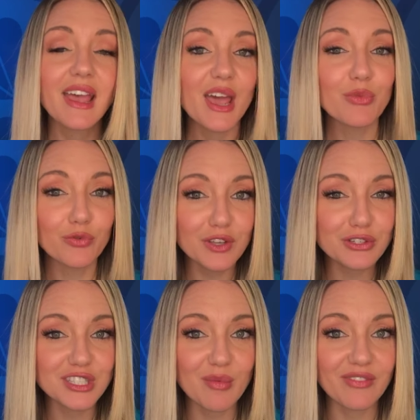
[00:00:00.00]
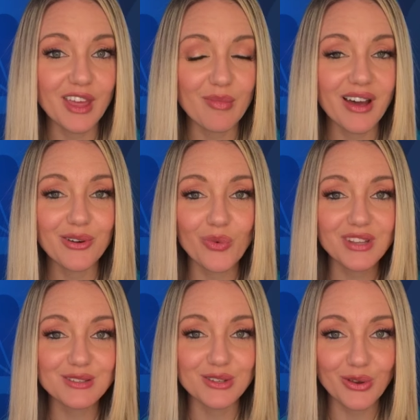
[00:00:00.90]
and we'll feature some of them on
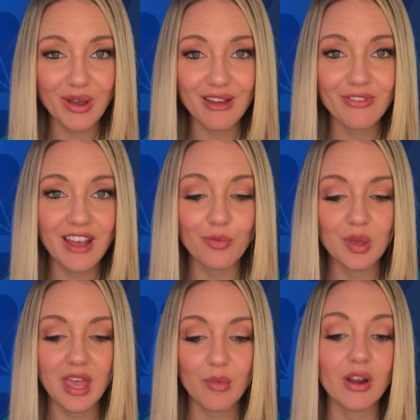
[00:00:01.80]
What's New at 5 p.m.